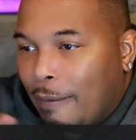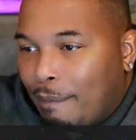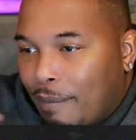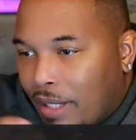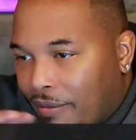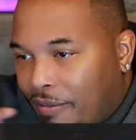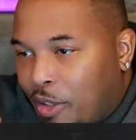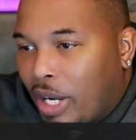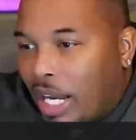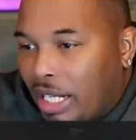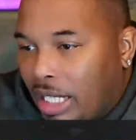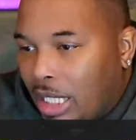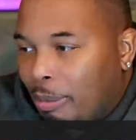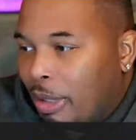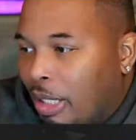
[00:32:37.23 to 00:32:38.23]
if you got an
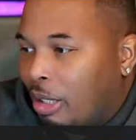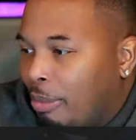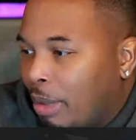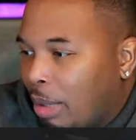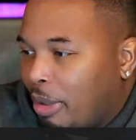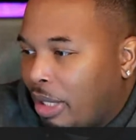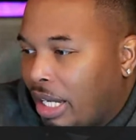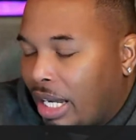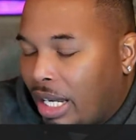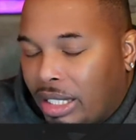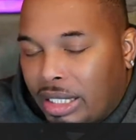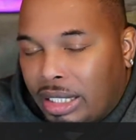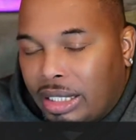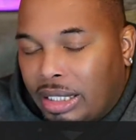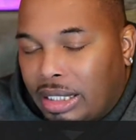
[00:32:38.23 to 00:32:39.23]
email, maybe
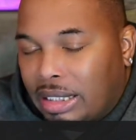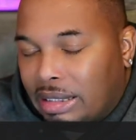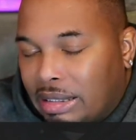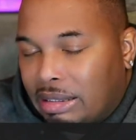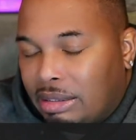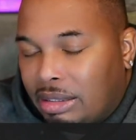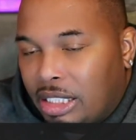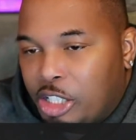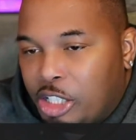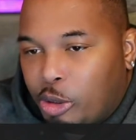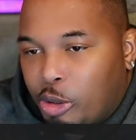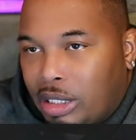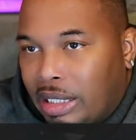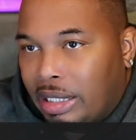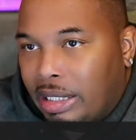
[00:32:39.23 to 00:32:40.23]
I'll send you a
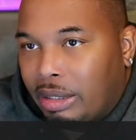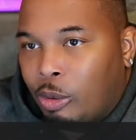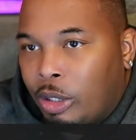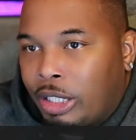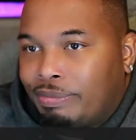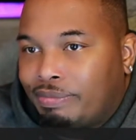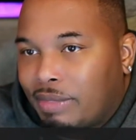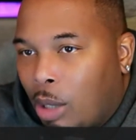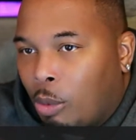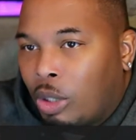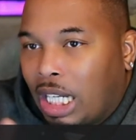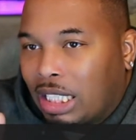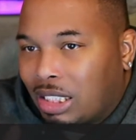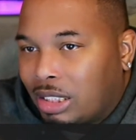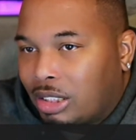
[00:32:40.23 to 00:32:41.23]
link. Well,
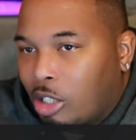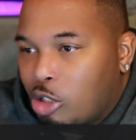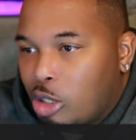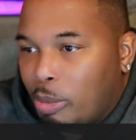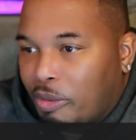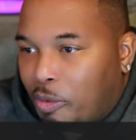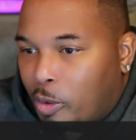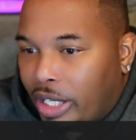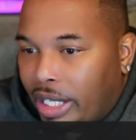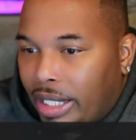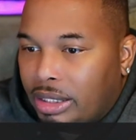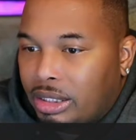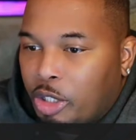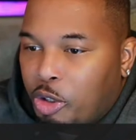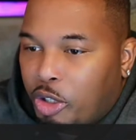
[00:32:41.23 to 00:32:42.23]
I should have told you
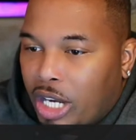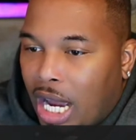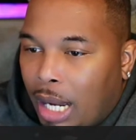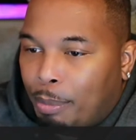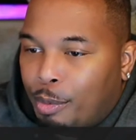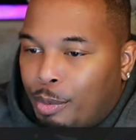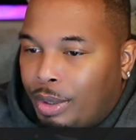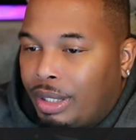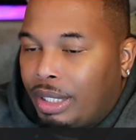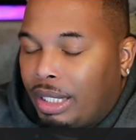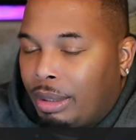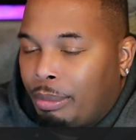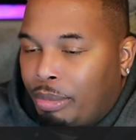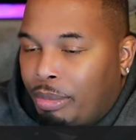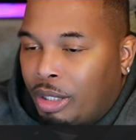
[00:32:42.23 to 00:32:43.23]
beforehand so you can hop on
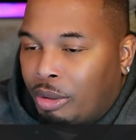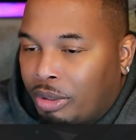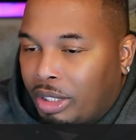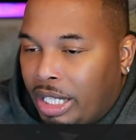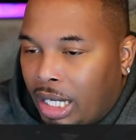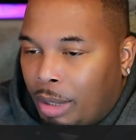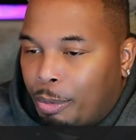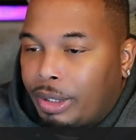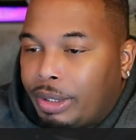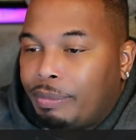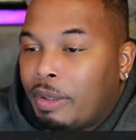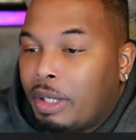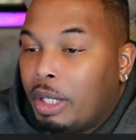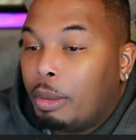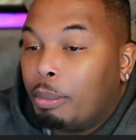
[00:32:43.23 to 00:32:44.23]
and be on the camera.
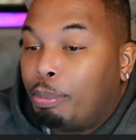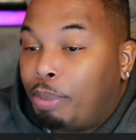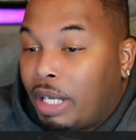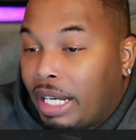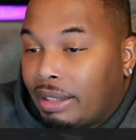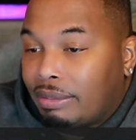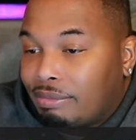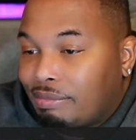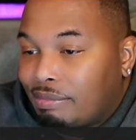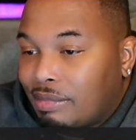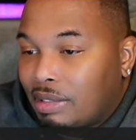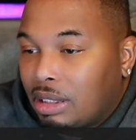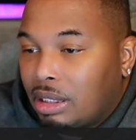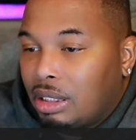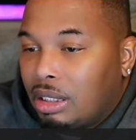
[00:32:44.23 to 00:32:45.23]
But
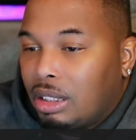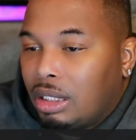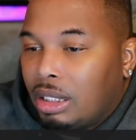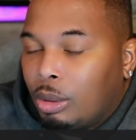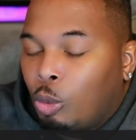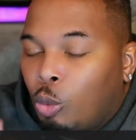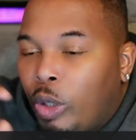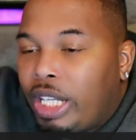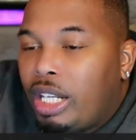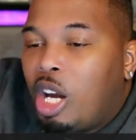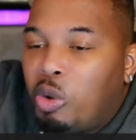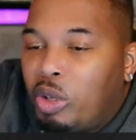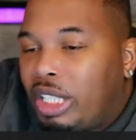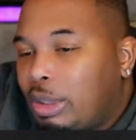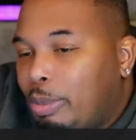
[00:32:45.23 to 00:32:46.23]
we
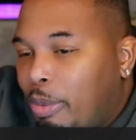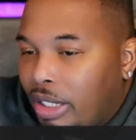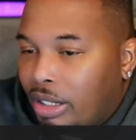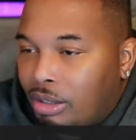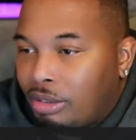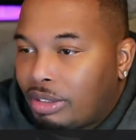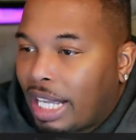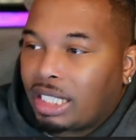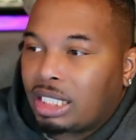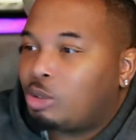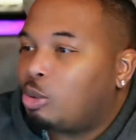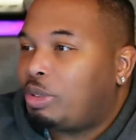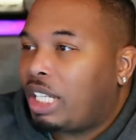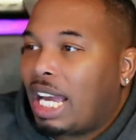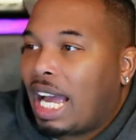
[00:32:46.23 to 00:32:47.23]
know this, Bill. Like, this is
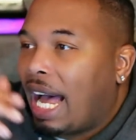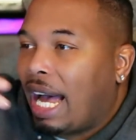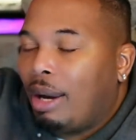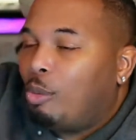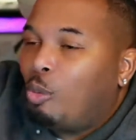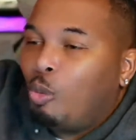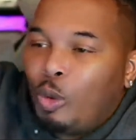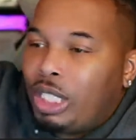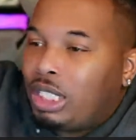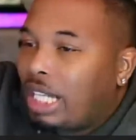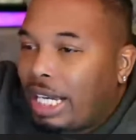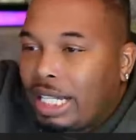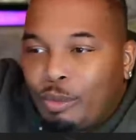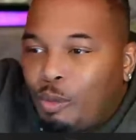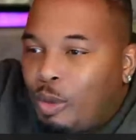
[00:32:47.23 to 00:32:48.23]
what I'm
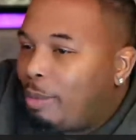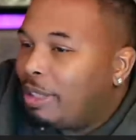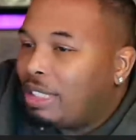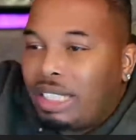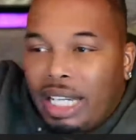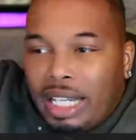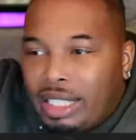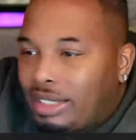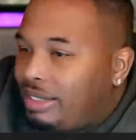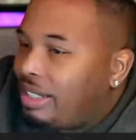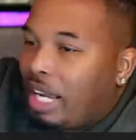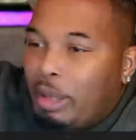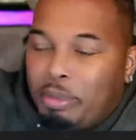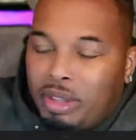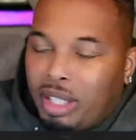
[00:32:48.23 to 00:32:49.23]
saying. We've been saying the
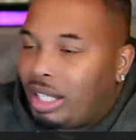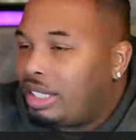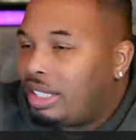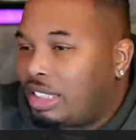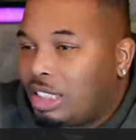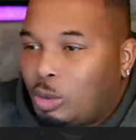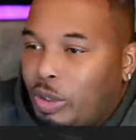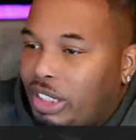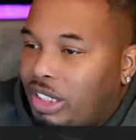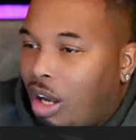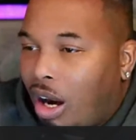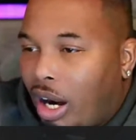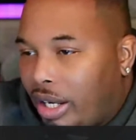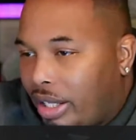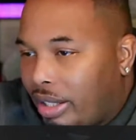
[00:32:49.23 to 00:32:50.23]
same thing since we
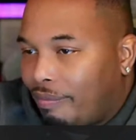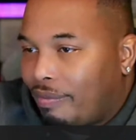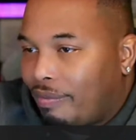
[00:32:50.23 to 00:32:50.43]
started.